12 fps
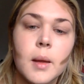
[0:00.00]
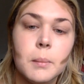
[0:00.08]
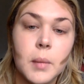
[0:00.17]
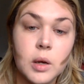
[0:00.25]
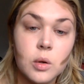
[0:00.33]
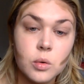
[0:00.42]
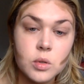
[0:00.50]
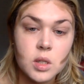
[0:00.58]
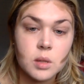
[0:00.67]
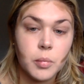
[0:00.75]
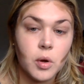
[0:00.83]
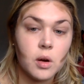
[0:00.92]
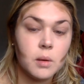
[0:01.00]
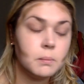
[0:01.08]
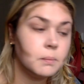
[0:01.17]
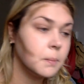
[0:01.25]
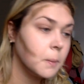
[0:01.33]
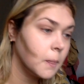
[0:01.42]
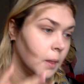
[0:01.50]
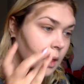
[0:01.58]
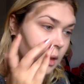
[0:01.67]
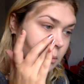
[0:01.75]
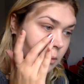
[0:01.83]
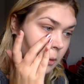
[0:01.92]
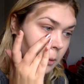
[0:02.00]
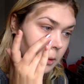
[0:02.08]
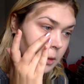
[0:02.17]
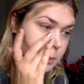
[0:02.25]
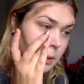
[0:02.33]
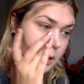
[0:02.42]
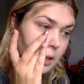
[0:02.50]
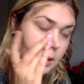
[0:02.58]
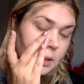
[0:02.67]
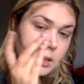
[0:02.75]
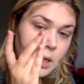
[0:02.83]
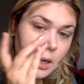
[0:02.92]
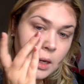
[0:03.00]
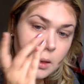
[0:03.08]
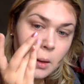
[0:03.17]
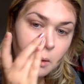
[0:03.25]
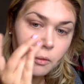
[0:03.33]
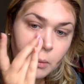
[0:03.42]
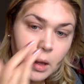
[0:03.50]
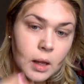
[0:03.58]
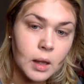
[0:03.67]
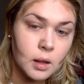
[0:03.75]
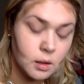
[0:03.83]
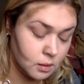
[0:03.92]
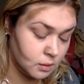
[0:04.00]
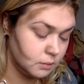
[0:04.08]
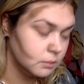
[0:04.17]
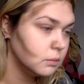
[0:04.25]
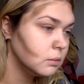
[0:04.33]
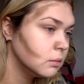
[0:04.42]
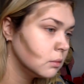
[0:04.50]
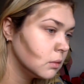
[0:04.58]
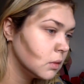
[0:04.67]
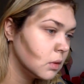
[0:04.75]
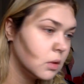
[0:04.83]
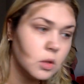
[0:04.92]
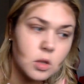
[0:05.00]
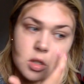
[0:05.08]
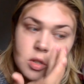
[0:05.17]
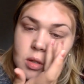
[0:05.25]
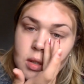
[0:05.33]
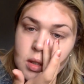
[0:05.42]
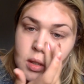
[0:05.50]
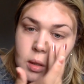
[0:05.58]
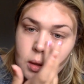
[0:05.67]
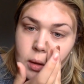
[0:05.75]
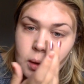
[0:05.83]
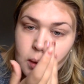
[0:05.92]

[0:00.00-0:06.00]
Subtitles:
My nose at the bottom, I'm going to just put it either side of my nostrils to